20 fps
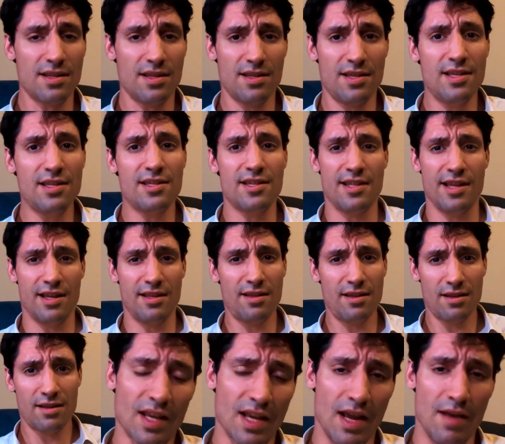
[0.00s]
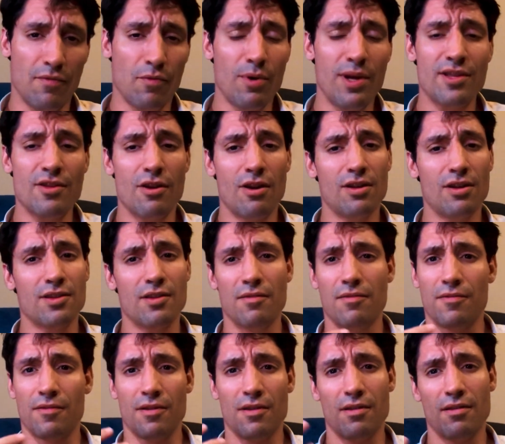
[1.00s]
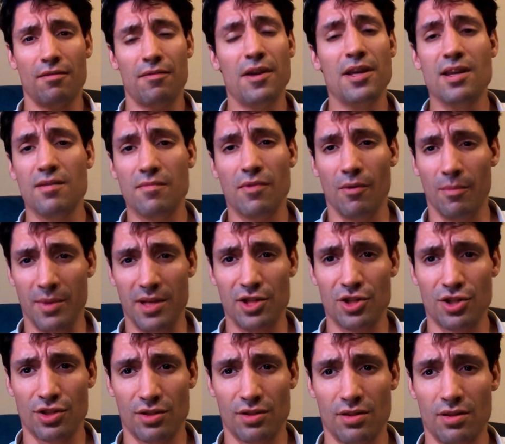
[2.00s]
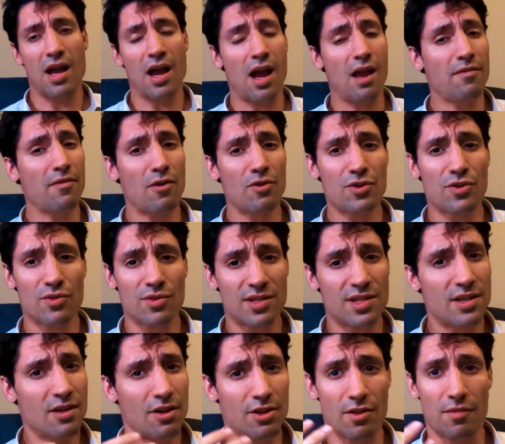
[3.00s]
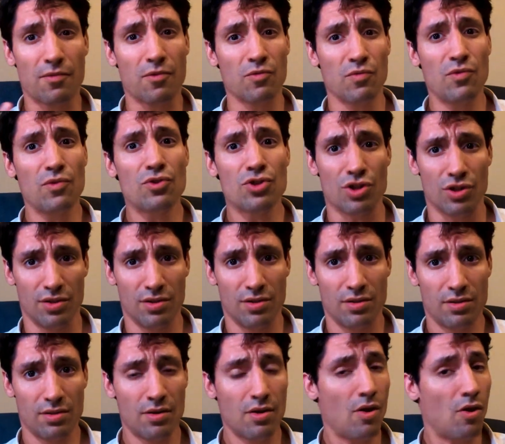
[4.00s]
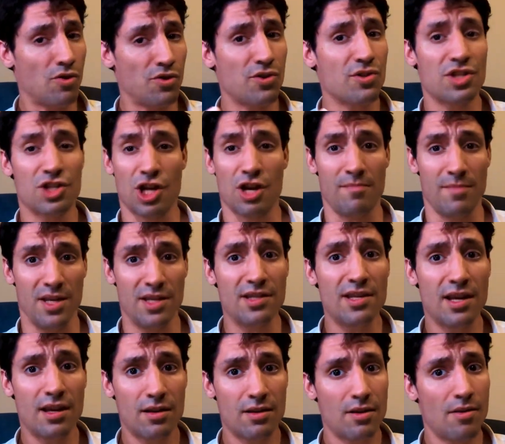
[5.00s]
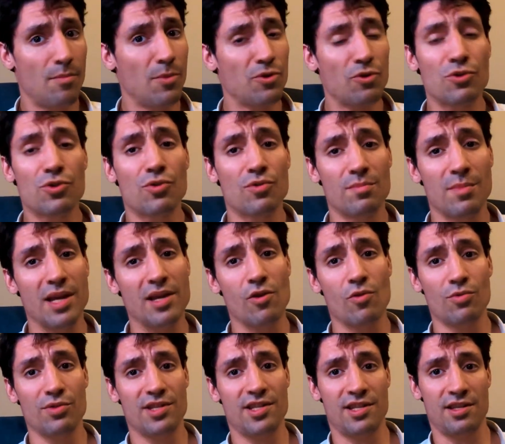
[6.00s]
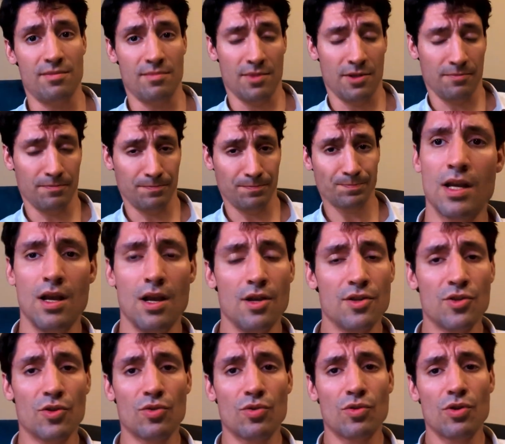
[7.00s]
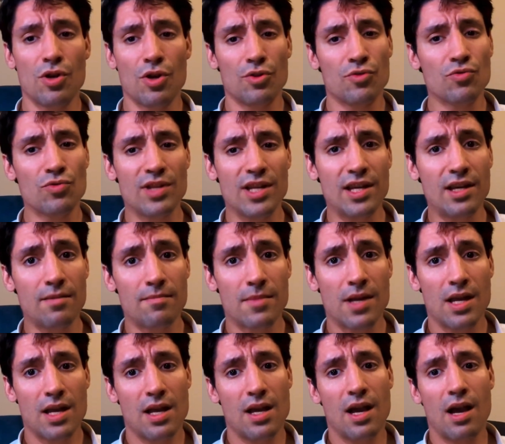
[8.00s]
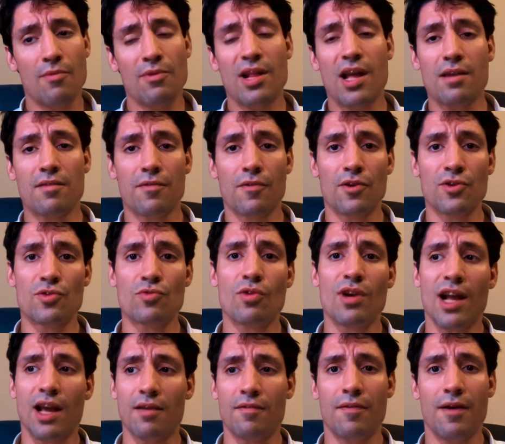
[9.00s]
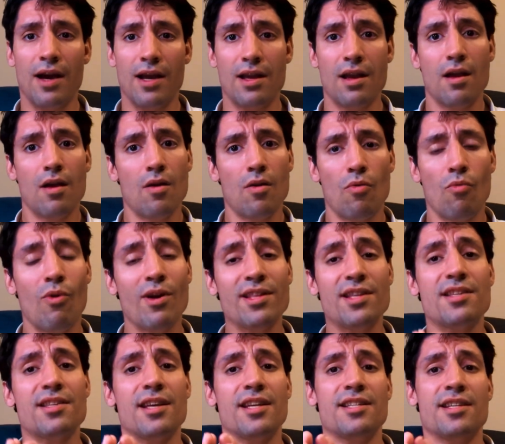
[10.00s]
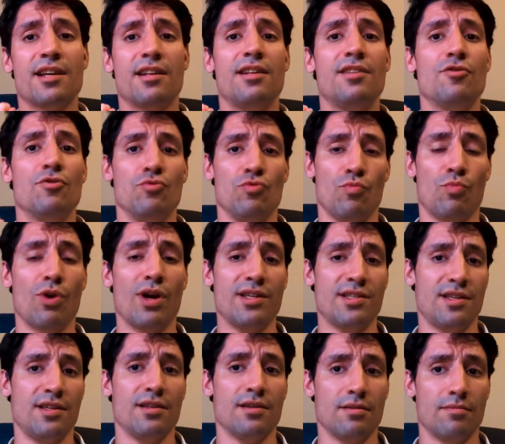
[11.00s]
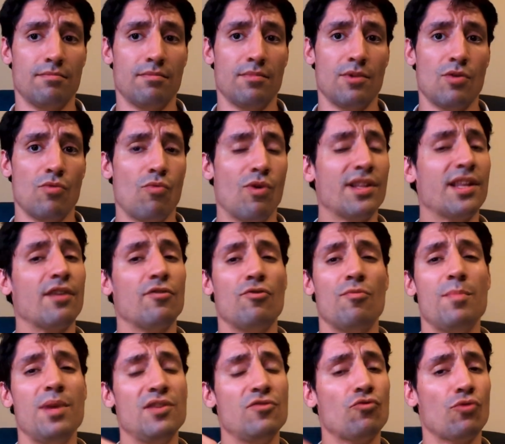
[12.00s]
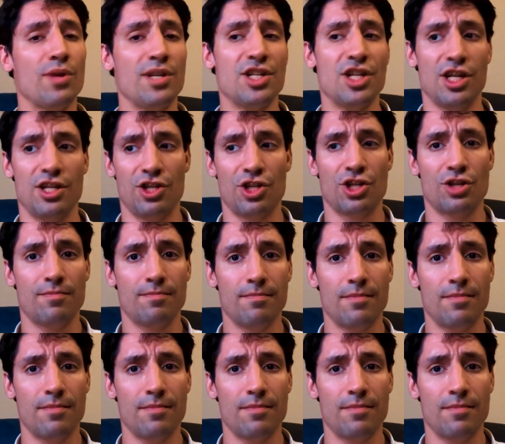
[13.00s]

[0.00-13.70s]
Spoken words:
Since then, I've read a lot of fake information. I've also seen a lot of confusion on social media, but also in my own team. So today, I would like first to clarify what is exactly the new pricing. What are the main three changes?